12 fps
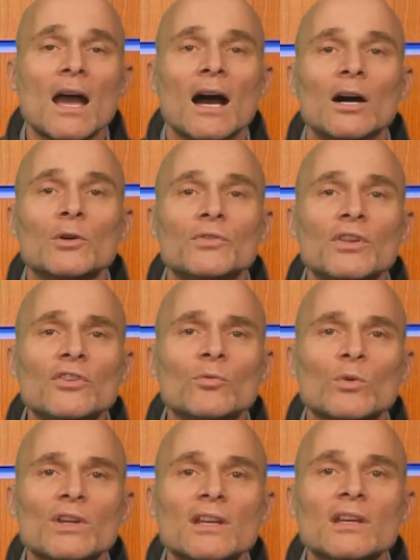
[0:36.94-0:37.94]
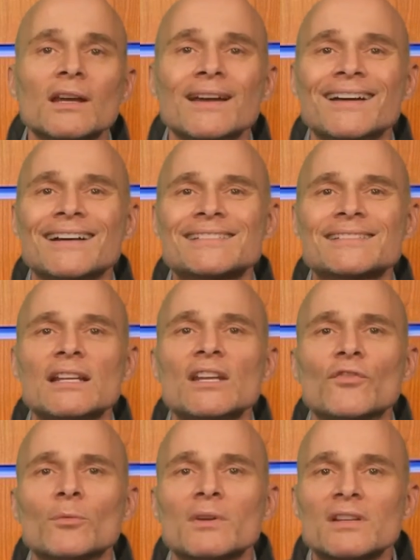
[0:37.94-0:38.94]
Out this week, a study
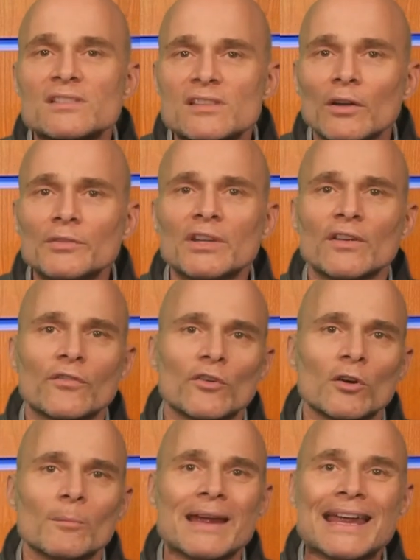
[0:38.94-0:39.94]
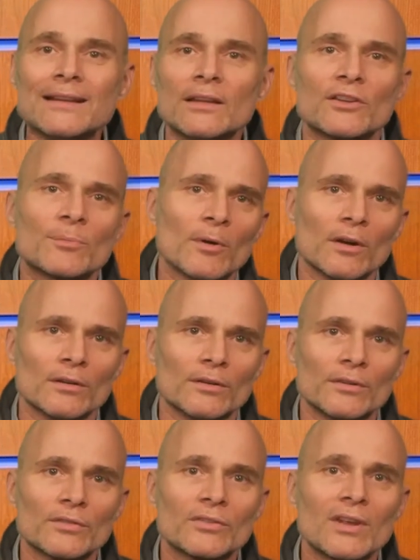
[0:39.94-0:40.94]
from consulting firm
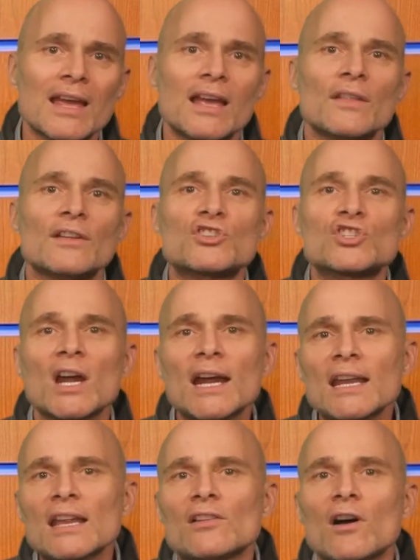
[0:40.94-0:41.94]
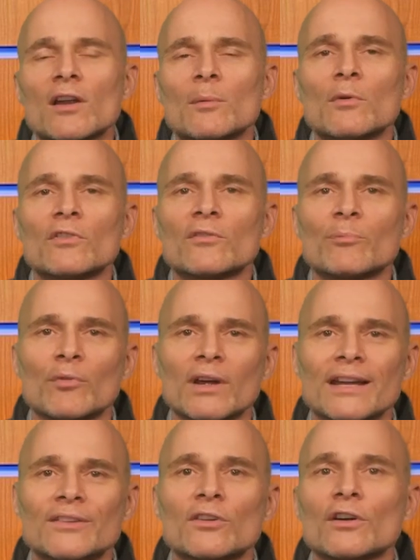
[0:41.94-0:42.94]
AlixPartners, the Chinese automotive
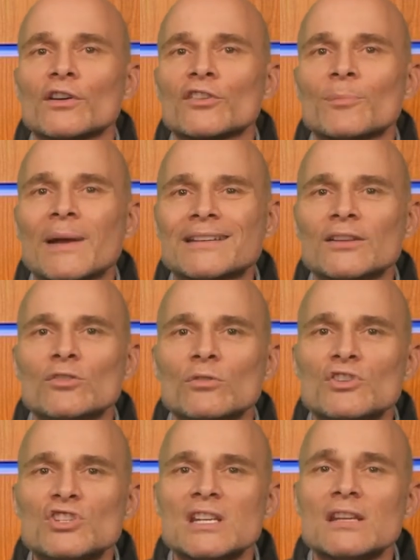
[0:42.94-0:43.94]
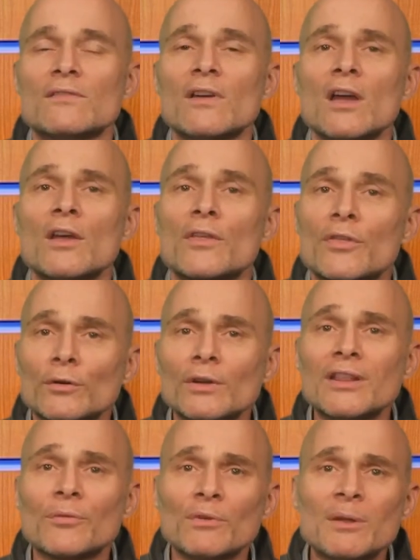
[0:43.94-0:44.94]
brands are expected to achieve
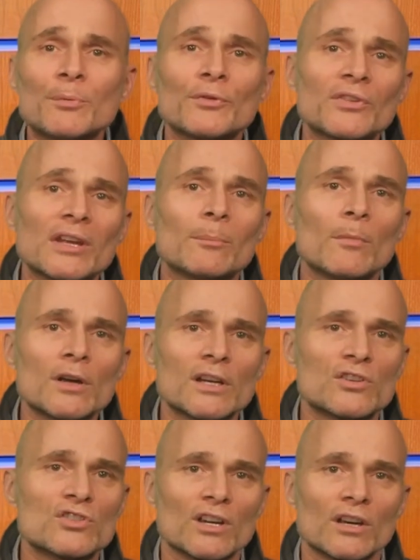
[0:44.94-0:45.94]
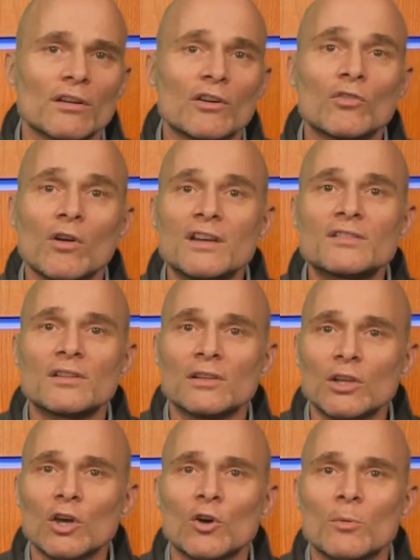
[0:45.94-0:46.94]
33% market share across the
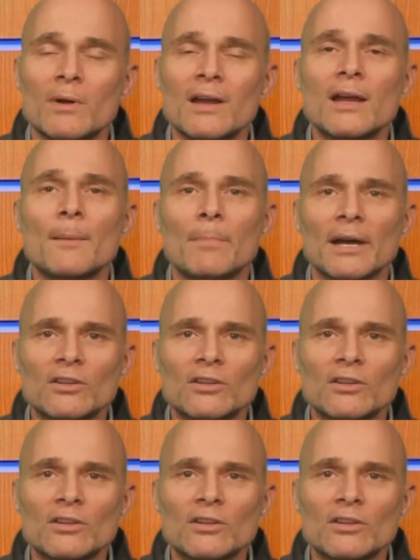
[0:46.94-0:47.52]
globe by